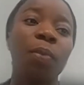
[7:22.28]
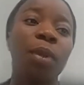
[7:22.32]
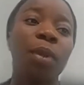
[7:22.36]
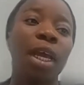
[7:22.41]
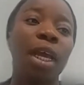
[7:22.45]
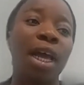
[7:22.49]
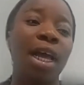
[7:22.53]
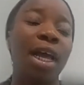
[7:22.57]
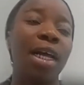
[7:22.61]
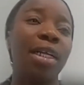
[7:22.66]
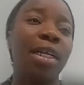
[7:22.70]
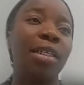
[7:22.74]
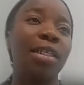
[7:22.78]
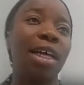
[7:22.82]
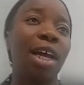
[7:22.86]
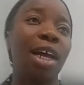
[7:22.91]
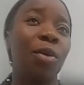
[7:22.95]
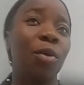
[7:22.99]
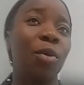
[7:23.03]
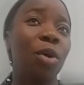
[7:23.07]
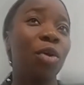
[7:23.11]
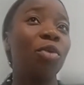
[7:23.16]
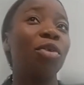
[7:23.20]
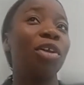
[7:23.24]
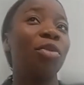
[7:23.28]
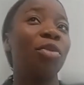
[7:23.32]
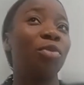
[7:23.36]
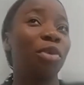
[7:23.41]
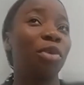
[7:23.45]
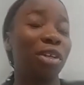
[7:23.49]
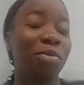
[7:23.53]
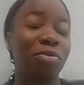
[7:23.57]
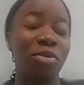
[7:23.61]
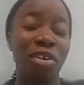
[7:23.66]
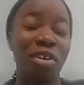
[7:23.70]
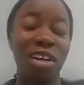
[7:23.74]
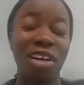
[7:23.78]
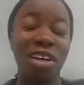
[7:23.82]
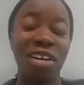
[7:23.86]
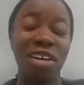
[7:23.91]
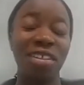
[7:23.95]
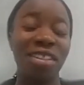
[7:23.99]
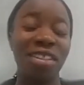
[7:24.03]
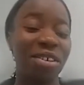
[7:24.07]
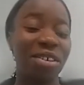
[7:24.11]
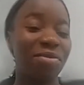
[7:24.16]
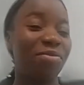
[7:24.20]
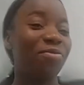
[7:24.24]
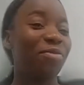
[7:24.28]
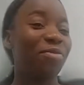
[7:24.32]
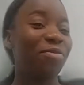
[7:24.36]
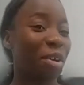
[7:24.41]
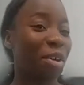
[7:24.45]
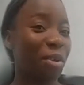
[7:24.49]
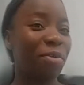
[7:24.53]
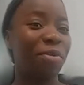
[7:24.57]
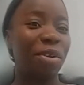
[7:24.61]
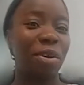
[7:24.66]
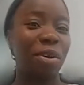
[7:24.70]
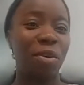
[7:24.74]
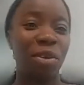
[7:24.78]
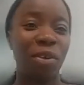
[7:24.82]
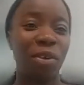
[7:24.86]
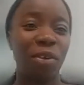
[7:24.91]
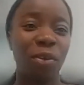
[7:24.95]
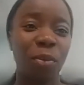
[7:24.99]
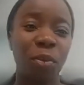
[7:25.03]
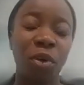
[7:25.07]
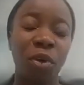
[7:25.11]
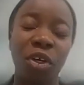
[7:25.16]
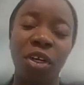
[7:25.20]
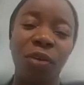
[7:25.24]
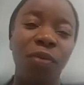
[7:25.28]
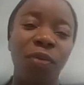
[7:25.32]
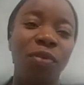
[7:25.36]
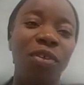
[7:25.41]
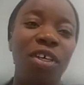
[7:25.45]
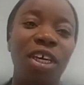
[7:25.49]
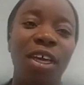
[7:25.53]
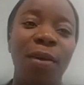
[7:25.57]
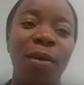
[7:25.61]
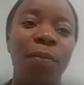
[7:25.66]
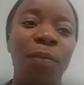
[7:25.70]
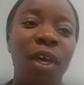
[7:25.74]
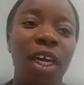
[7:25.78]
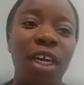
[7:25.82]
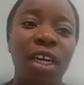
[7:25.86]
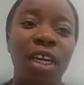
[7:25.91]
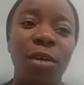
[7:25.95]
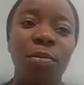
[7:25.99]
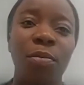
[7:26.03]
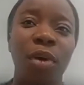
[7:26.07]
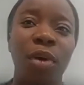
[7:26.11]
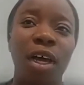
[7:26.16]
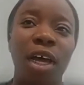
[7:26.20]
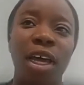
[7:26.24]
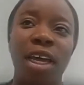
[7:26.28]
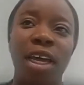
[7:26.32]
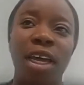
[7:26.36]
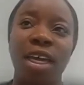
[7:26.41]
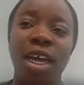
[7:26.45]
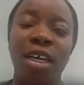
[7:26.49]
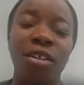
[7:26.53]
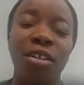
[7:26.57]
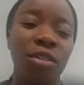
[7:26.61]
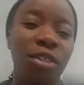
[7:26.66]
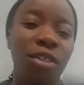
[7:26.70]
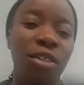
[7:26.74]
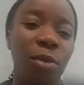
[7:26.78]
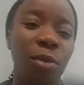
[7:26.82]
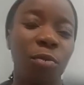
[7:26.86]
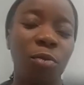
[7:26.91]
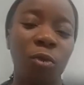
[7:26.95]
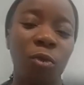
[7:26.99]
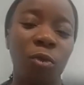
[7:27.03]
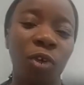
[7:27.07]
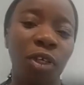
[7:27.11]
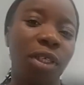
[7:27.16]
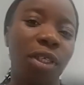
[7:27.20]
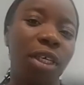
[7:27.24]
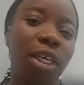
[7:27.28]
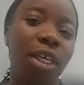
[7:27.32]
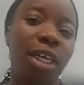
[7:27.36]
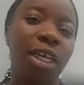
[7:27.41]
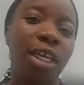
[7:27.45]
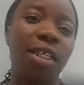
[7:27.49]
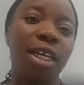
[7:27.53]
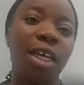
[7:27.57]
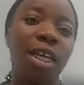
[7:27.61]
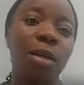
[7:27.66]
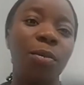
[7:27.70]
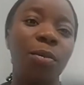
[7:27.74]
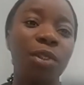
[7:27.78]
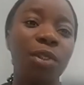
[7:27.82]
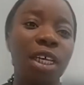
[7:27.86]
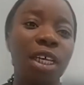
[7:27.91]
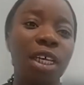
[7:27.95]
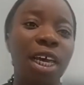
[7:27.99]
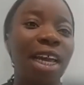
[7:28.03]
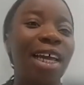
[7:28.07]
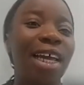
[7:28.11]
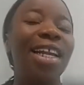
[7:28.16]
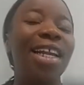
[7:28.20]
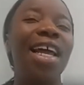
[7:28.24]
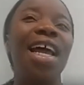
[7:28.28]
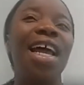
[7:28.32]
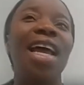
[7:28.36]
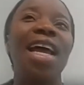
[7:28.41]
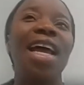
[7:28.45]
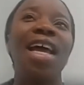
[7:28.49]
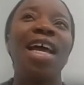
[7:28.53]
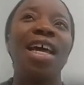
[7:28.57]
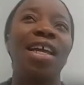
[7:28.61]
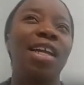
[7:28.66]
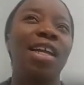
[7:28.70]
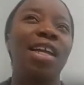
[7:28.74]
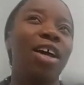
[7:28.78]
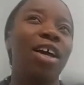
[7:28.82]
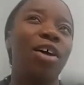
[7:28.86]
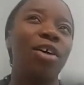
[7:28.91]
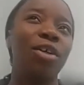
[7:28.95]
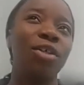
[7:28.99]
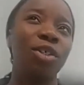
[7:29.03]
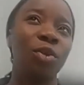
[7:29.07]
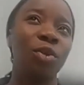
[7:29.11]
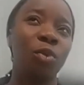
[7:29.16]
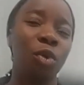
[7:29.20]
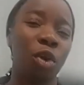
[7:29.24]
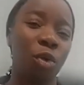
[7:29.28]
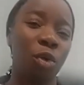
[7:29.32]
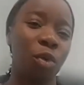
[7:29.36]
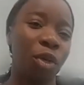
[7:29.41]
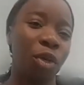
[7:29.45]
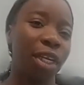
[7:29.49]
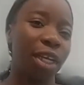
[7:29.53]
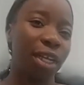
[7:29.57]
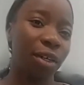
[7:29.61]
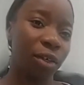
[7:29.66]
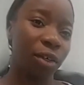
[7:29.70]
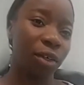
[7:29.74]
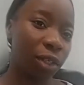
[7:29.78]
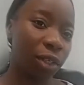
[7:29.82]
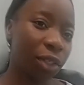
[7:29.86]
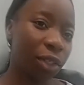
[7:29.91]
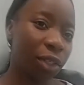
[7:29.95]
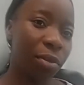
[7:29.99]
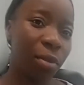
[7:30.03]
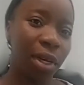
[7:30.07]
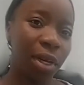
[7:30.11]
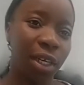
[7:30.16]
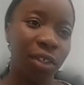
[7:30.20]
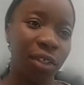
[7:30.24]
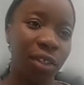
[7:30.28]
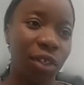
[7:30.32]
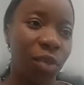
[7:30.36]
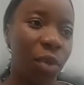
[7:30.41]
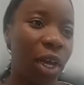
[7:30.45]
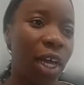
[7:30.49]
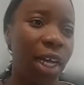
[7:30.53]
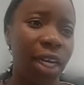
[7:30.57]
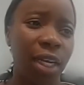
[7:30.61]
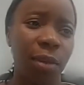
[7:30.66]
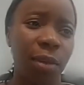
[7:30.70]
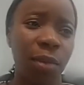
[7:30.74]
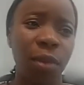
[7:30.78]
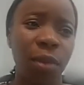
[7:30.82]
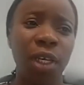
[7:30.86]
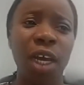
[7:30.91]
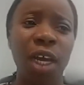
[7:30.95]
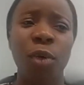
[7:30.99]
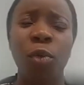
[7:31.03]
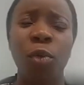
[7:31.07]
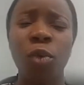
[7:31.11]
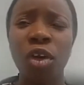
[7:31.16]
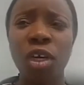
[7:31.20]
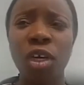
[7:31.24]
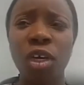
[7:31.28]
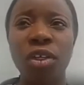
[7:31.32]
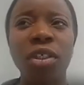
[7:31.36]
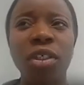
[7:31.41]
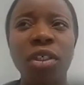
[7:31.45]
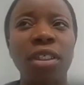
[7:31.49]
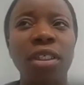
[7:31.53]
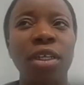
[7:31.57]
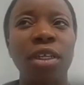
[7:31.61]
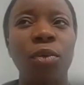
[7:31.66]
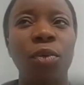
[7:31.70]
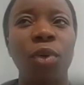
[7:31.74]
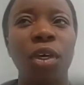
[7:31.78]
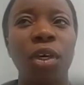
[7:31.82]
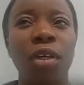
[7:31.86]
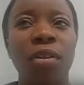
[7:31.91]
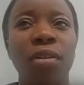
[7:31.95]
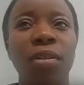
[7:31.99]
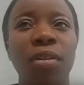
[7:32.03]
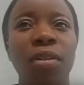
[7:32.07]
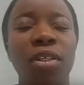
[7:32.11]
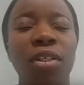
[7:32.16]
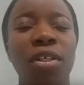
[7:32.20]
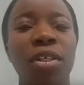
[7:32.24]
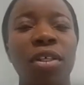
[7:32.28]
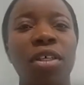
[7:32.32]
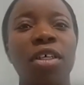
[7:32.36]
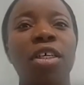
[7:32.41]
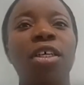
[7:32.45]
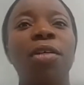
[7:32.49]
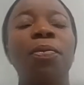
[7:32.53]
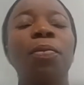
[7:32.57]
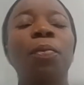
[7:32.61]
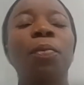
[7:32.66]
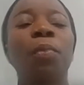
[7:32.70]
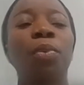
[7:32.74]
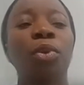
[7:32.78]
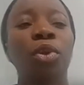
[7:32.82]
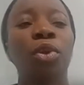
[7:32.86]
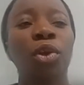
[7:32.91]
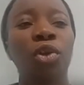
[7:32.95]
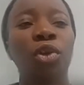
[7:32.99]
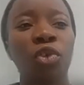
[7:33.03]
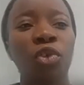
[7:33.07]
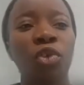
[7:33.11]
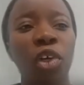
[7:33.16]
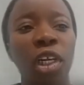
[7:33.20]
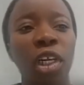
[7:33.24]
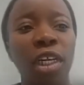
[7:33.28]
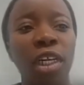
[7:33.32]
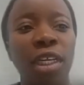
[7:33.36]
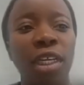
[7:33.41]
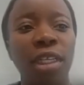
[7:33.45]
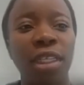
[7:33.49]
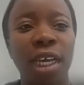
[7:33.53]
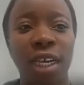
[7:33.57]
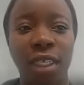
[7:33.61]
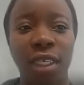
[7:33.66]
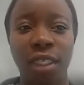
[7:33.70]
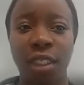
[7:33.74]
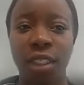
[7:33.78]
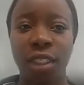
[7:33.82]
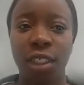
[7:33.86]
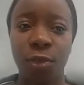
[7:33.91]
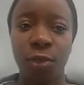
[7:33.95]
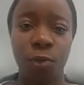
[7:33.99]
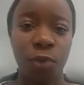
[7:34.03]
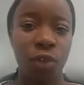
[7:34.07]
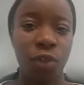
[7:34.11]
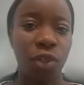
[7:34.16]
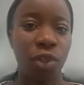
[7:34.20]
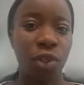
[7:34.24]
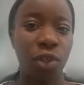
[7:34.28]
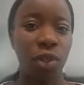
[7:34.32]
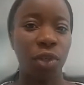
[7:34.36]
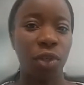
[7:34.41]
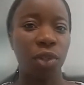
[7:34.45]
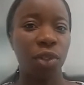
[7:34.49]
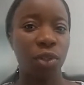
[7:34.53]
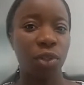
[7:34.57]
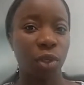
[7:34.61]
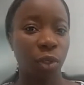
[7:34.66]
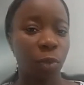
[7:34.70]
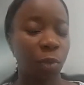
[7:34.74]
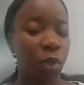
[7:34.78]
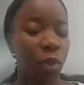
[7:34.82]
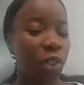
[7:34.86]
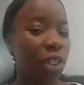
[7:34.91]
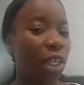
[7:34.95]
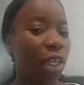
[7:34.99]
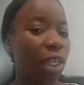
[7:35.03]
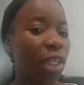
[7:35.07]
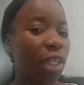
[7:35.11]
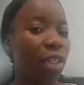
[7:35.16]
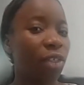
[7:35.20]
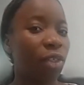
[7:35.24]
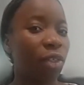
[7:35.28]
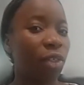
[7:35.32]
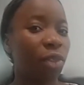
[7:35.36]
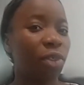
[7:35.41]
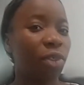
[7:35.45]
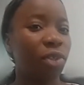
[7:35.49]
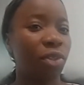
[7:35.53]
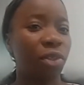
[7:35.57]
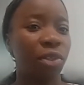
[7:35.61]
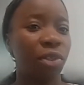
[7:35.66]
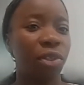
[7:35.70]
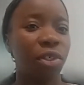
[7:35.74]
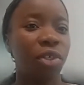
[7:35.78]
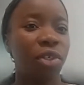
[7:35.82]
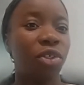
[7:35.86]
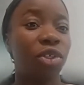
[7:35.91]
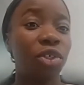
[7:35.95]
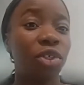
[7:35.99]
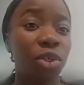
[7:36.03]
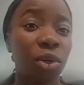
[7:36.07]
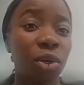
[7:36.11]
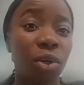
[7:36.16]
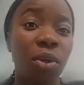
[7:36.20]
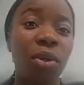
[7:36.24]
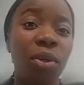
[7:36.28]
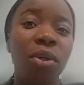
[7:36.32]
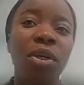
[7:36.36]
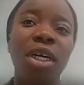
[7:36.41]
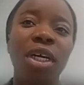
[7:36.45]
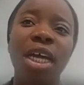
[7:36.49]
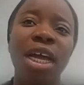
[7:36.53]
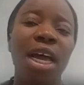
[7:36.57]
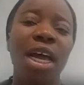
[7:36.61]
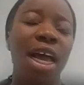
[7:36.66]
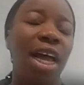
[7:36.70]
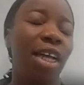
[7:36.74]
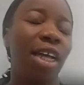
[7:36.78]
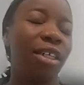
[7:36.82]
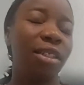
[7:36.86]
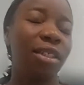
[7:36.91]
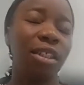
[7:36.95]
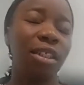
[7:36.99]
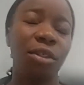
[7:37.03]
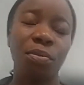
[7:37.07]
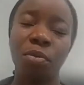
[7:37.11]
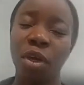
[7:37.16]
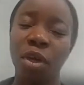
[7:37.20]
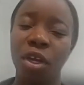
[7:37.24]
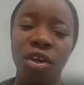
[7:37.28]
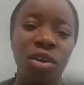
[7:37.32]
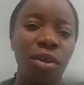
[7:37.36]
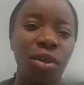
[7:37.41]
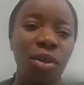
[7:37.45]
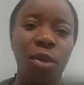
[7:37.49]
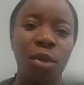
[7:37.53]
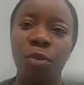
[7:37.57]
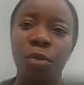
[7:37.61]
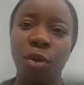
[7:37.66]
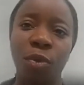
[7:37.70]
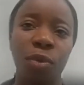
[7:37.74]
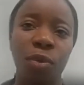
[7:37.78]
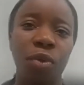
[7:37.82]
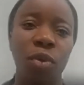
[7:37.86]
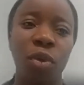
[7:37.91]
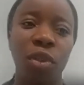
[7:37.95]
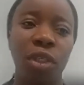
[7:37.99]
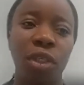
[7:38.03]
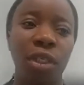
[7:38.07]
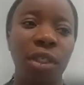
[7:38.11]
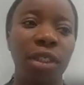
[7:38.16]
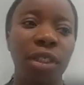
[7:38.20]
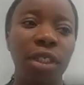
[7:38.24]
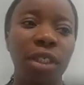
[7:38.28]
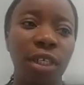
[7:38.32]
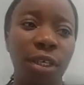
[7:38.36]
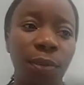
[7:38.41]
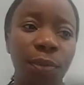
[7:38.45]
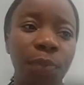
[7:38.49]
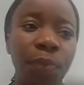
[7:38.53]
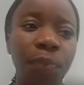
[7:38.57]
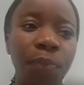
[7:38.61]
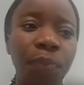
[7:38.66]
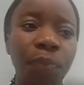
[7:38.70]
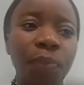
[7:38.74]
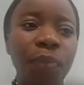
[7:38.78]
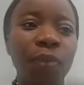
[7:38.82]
And I work with a really brilliant team, very, very supportive team, headed by Associate Professor Kate Elmstead. And I also work with Dr. Matthew Adams. I work closely with the Australian Antarctic Division also, especially Dr. Justin Shaw and many other people on the team.